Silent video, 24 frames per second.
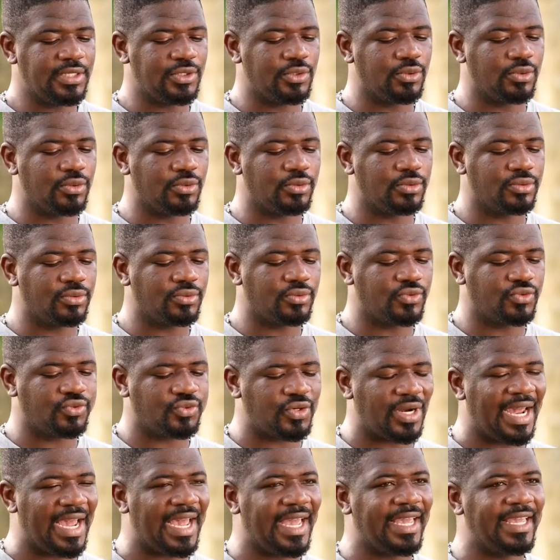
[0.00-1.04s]
you
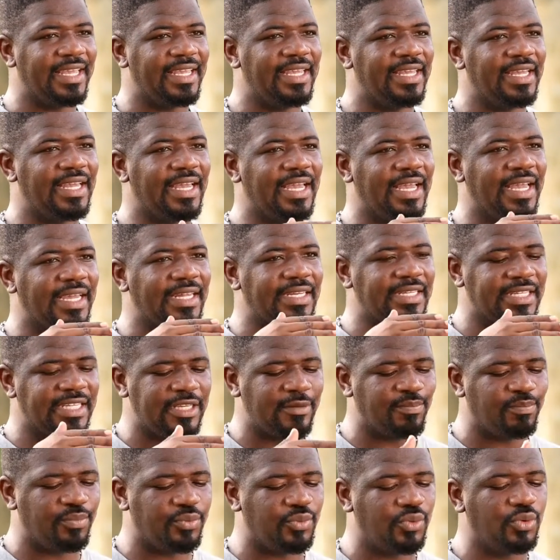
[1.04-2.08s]
try and
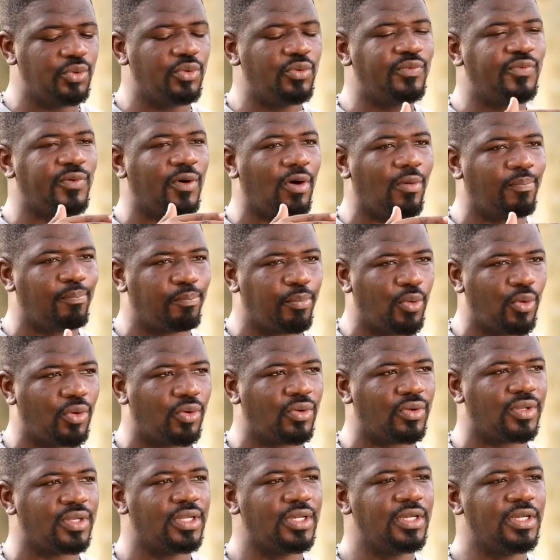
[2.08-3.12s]
improve
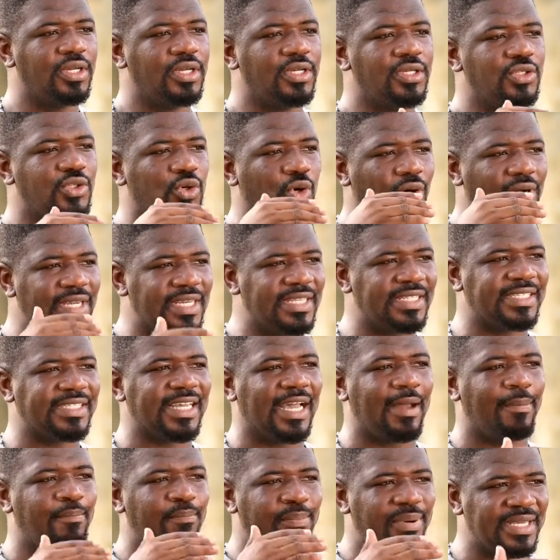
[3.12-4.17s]
upon your
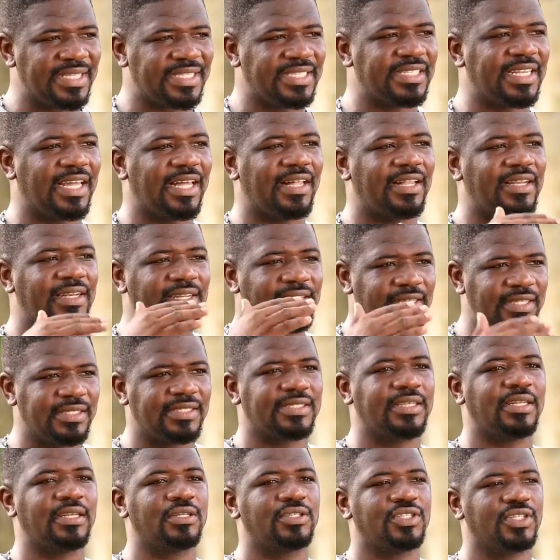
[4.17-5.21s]
interpersonal
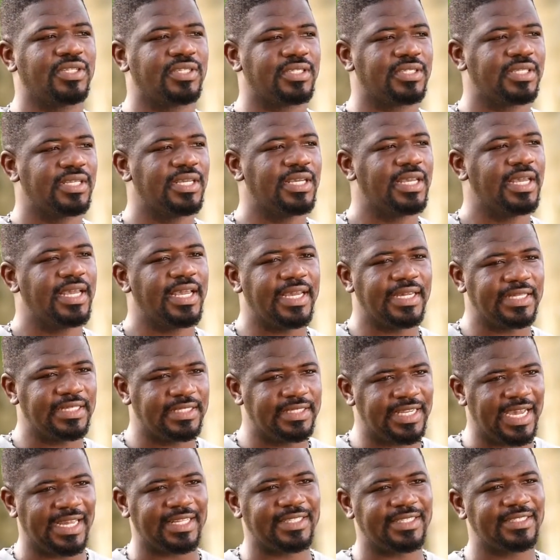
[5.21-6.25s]
intelligence. And
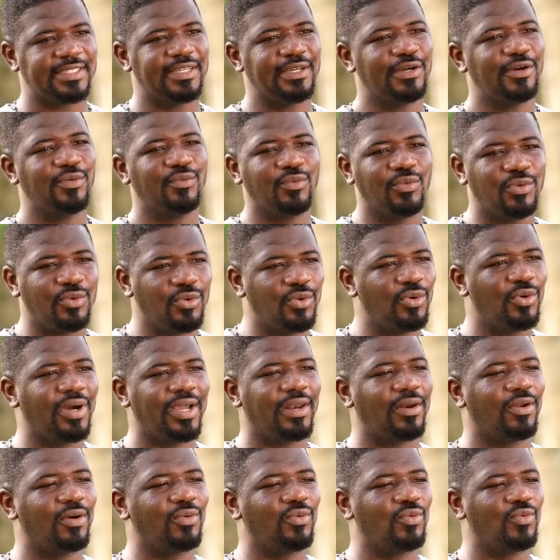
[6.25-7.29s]
that will
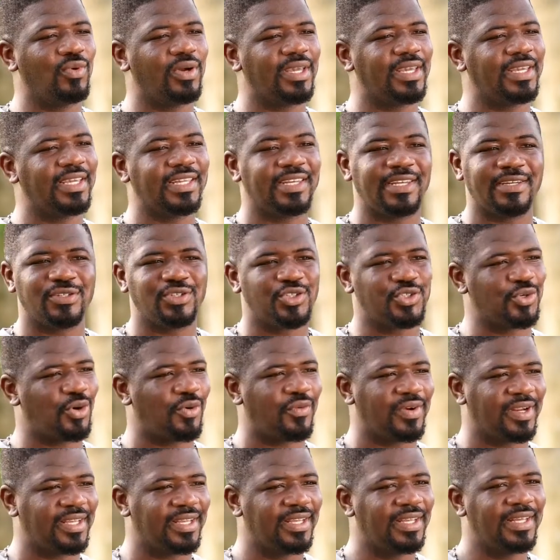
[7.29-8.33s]
go a long way in
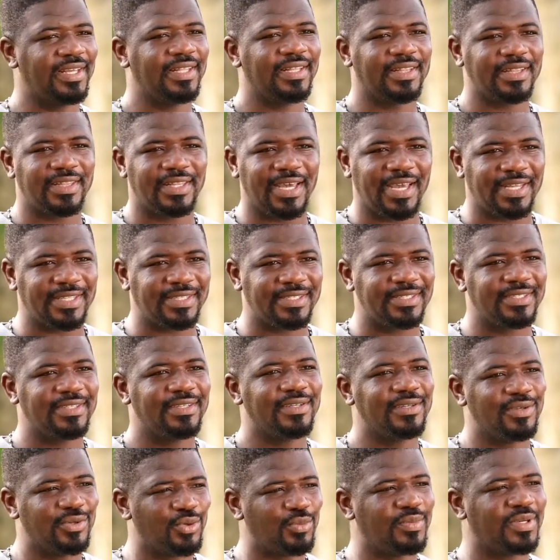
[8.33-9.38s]
ensuring that
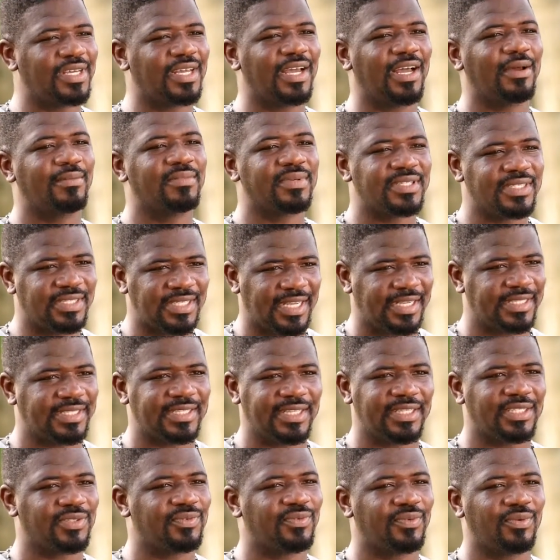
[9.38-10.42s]
you become
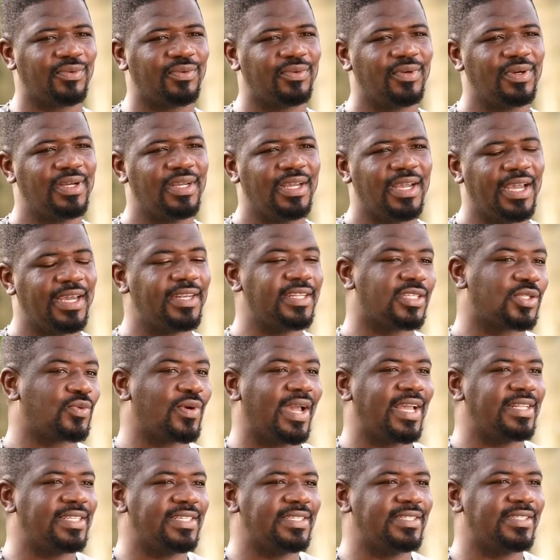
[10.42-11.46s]
successful. And it's
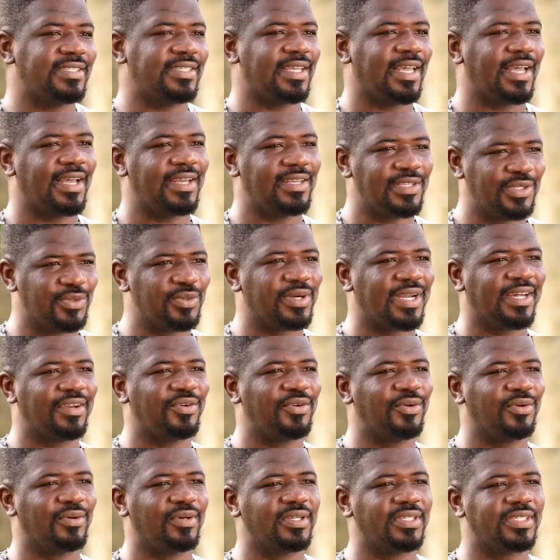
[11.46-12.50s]
quite easier. You
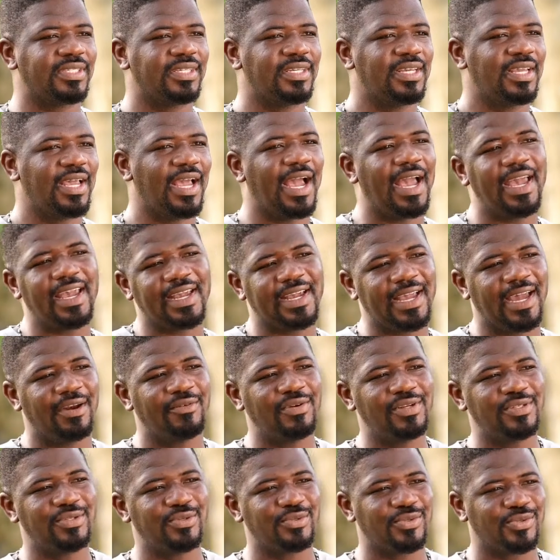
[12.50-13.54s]
can do it. I
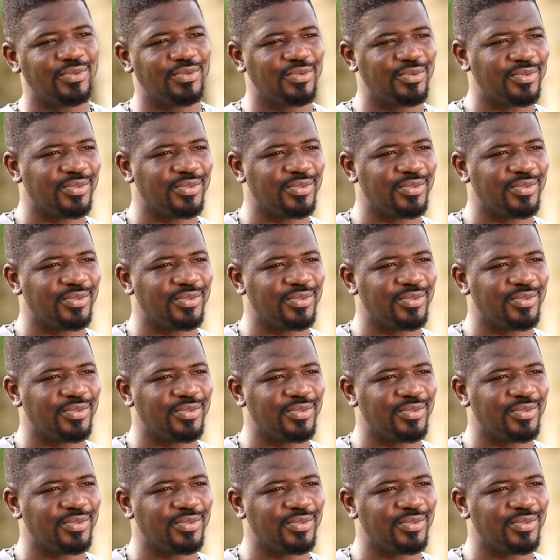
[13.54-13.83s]
encourage you